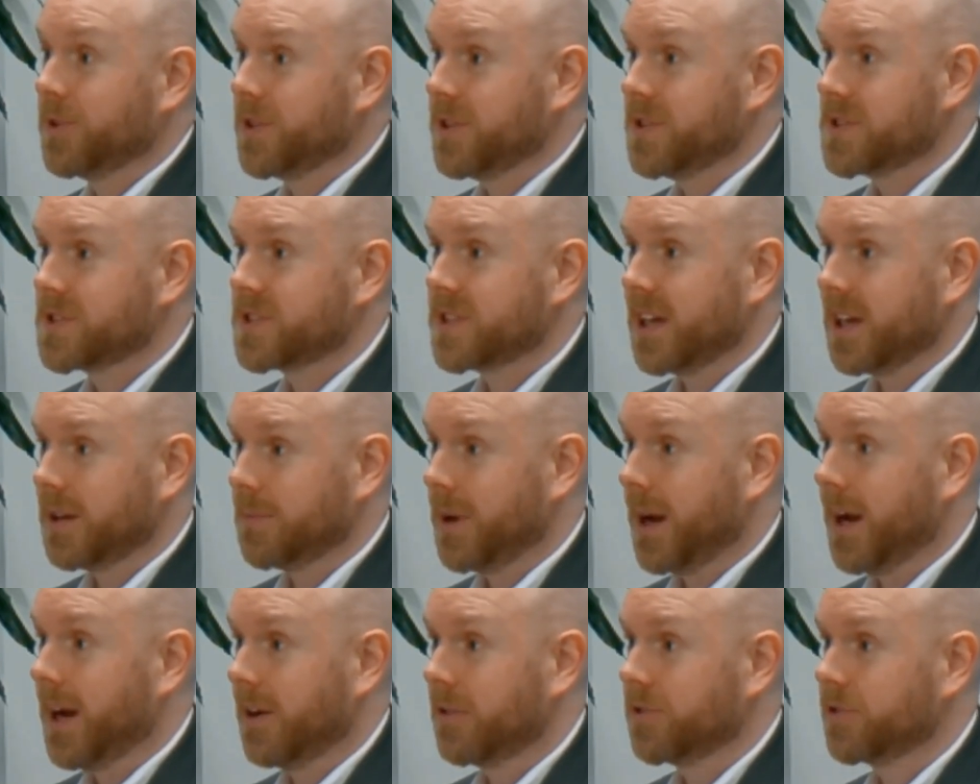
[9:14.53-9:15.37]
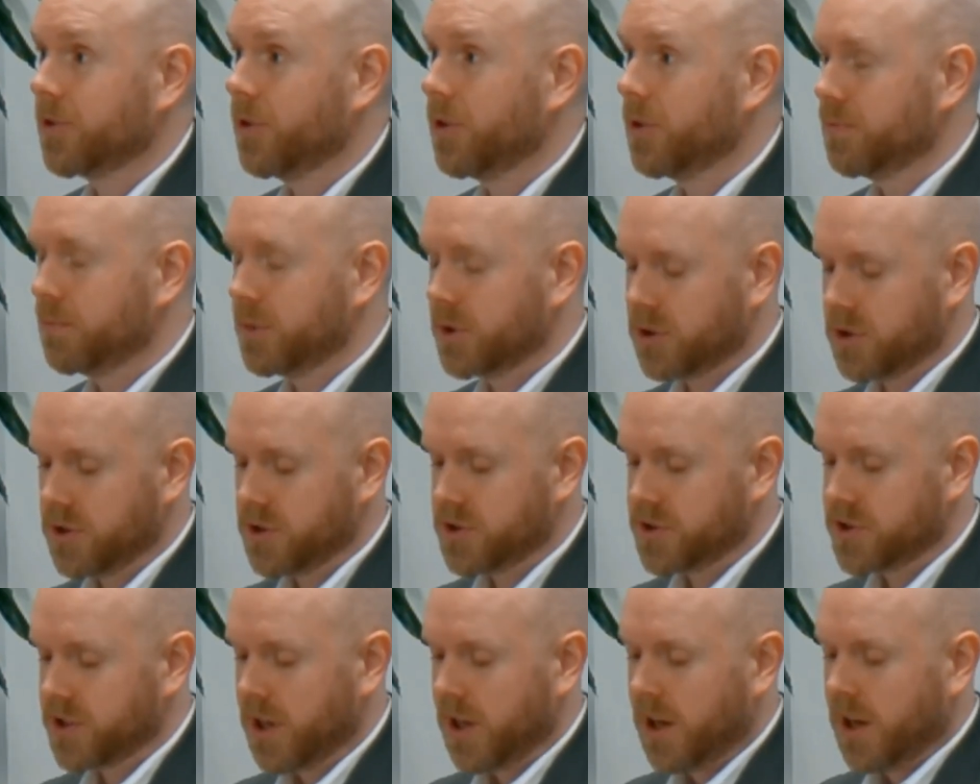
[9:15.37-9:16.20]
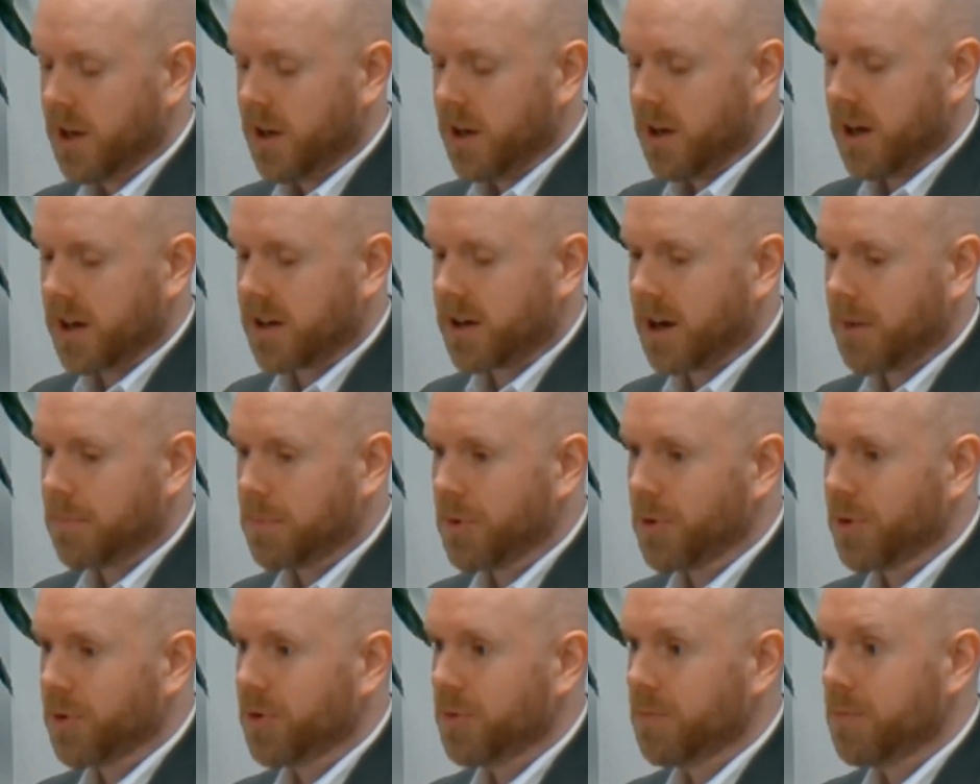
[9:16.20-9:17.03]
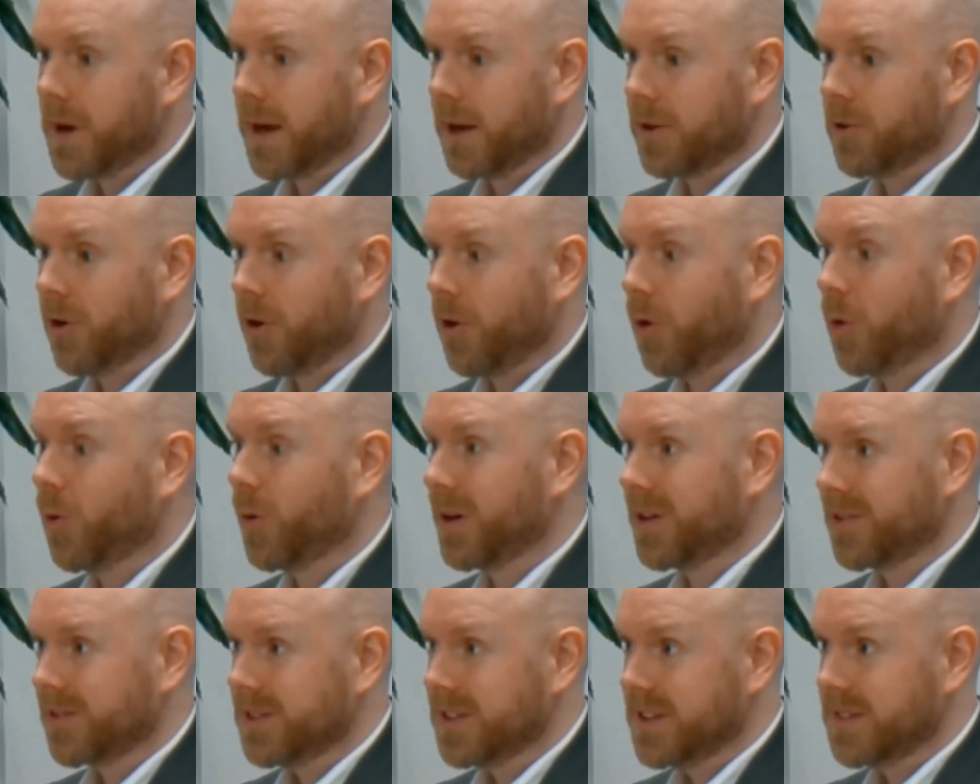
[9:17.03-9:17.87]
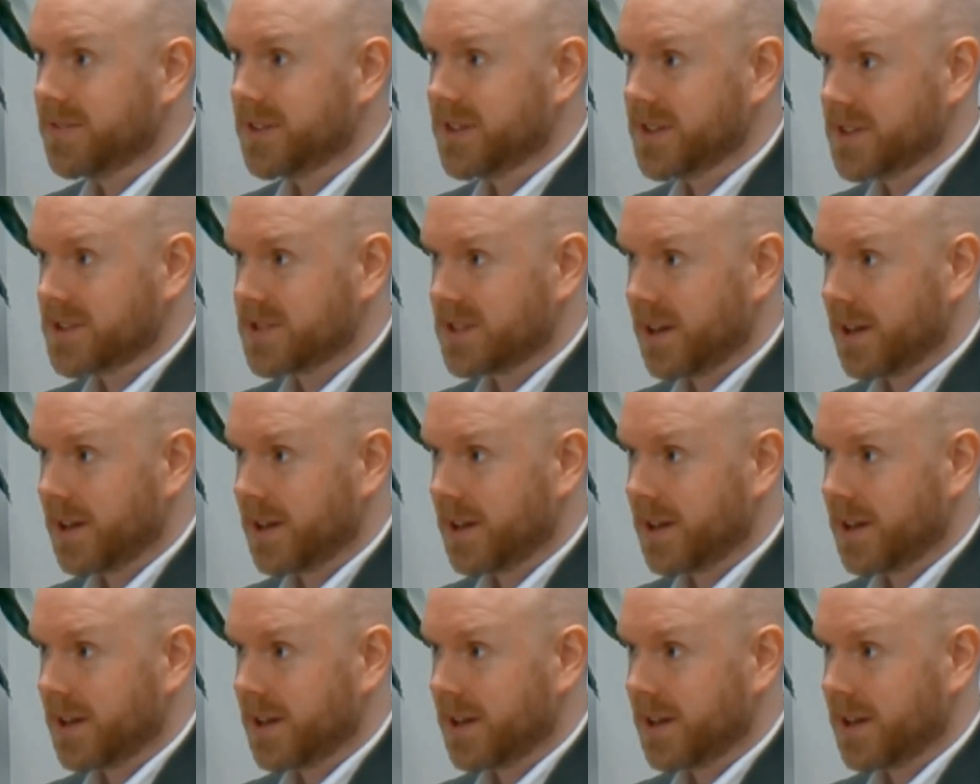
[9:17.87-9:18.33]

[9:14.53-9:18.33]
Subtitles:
the same household, because a couple who may not always live in the same